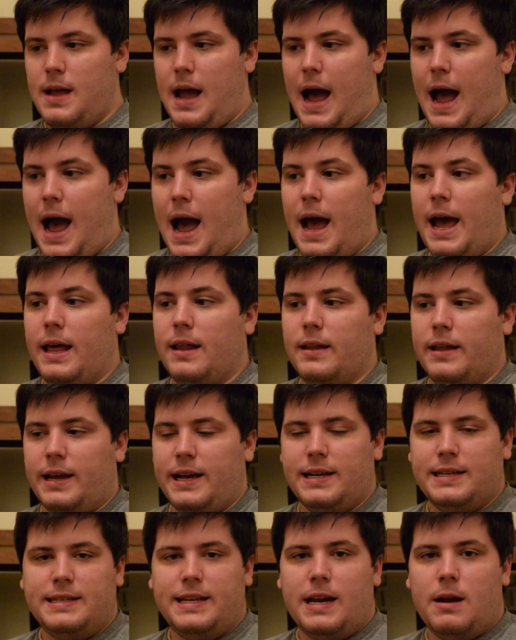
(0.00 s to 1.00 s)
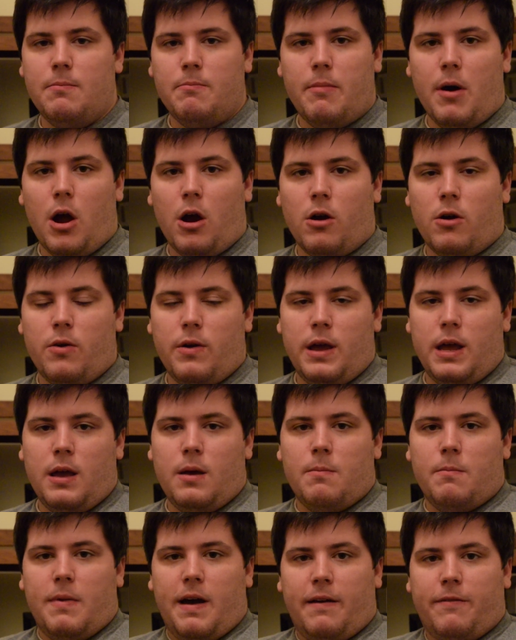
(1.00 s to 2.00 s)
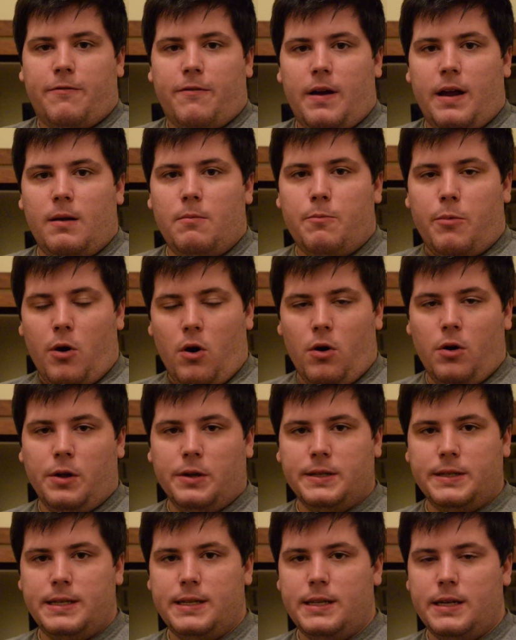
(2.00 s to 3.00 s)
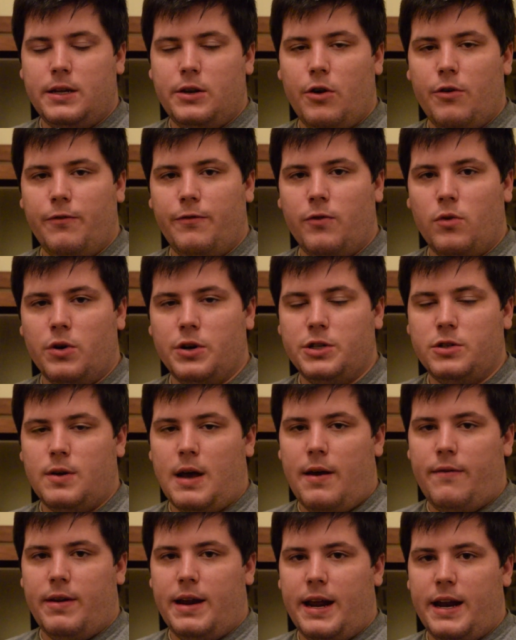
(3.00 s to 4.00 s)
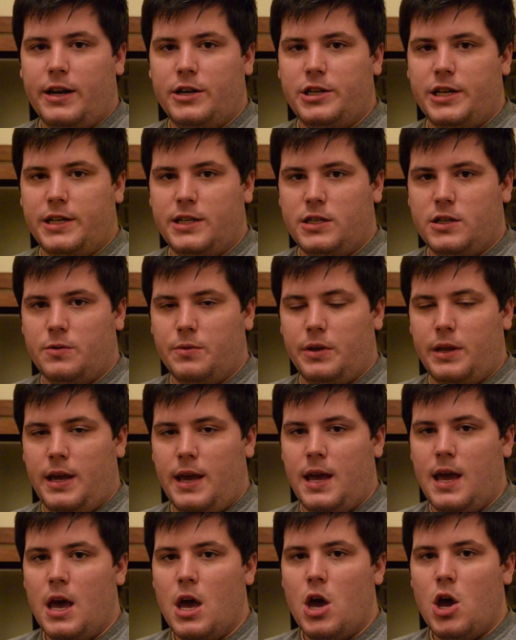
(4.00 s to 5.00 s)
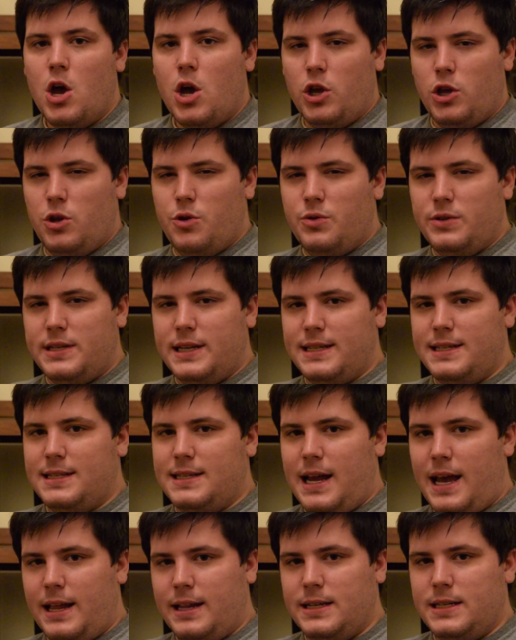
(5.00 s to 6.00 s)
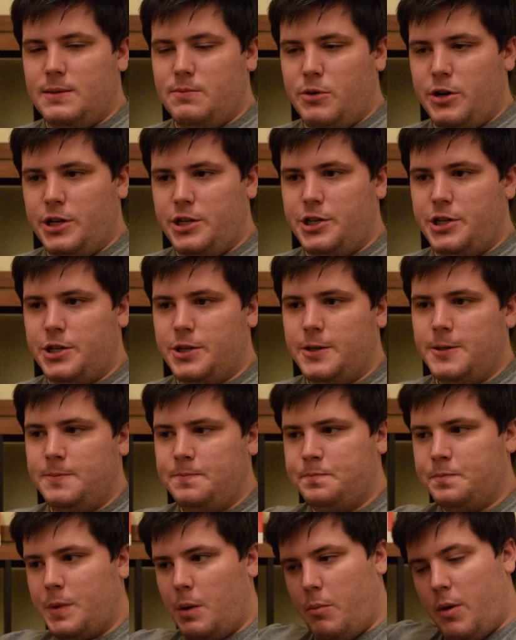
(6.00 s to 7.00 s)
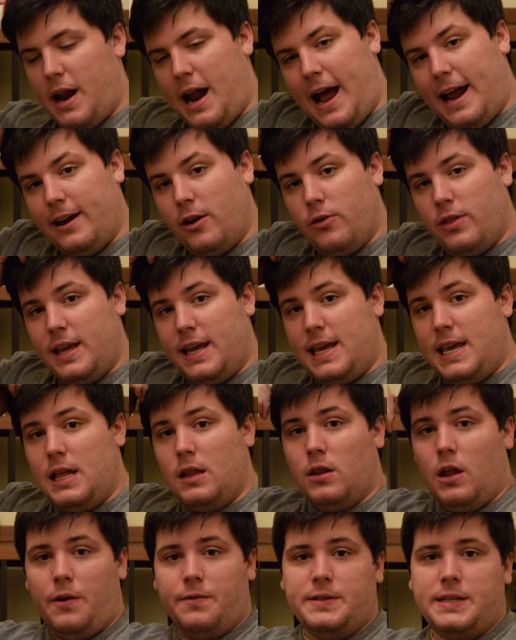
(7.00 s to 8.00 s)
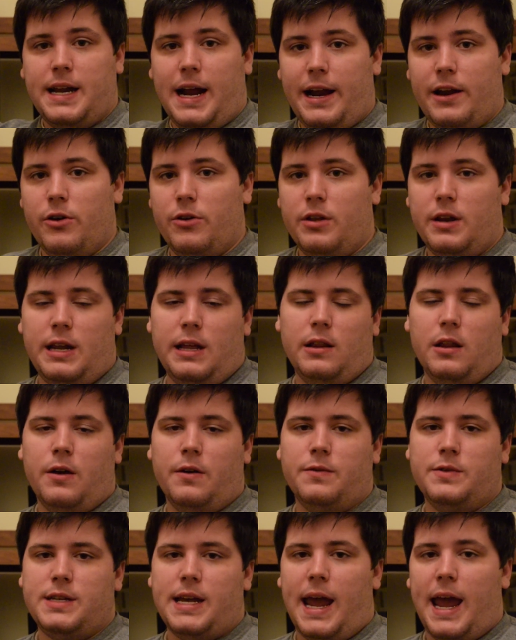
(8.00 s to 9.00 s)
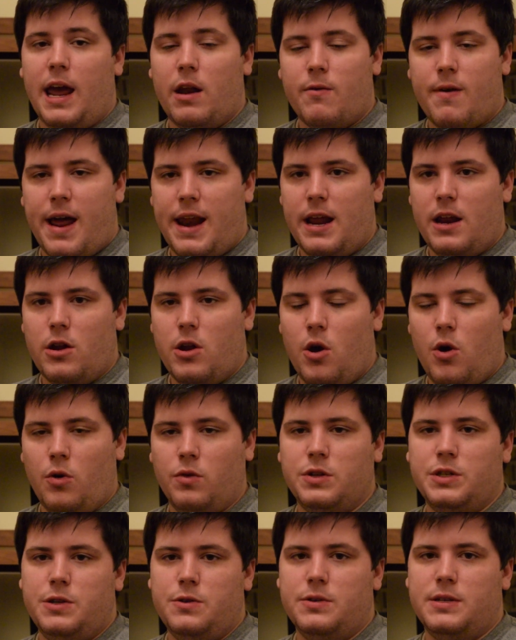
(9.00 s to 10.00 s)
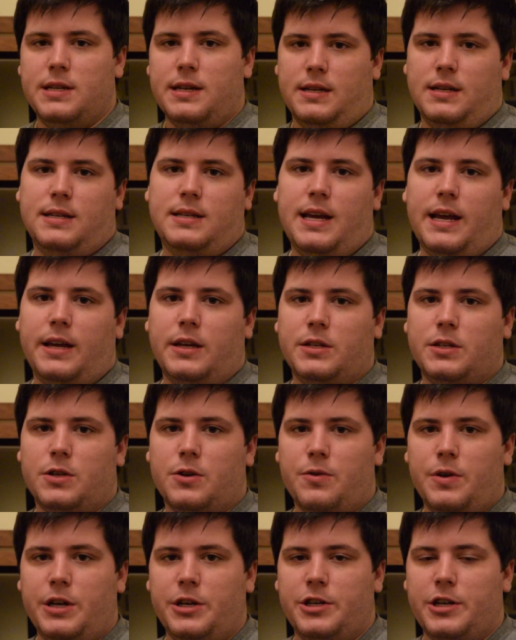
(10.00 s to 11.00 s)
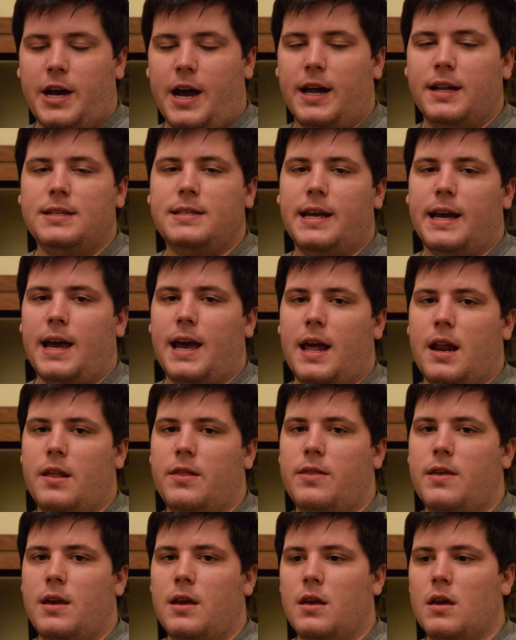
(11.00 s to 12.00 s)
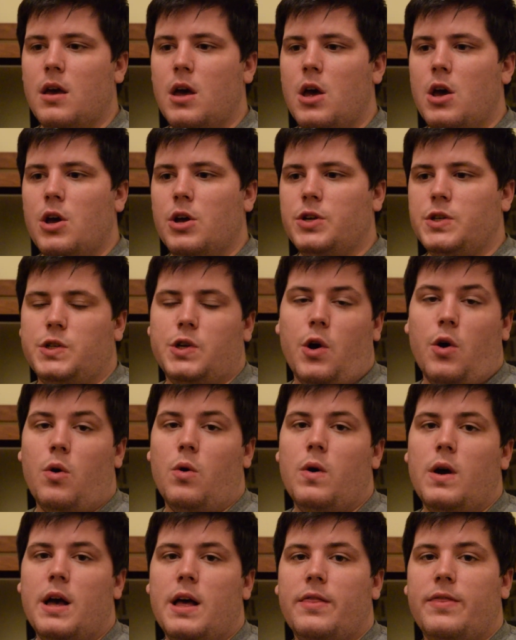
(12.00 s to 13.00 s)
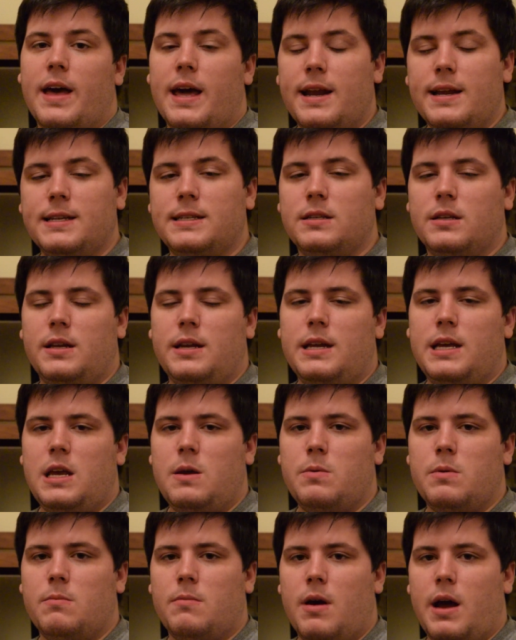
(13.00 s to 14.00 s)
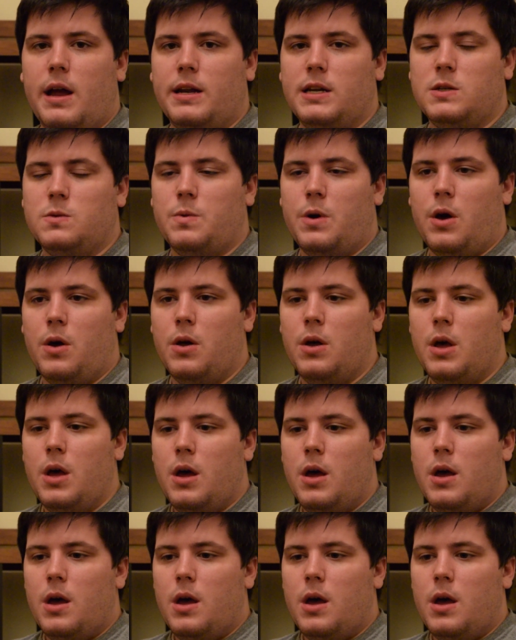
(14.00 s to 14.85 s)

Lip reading: Like I said, I'm borrowing my friend Paul's Note 4, so I haven't had a chance to really use that stylus much. But I know that he loves it. I know that he loves handwriting notes, use it to take screenshots, that kind of thing. So that is something to keep in mind as well.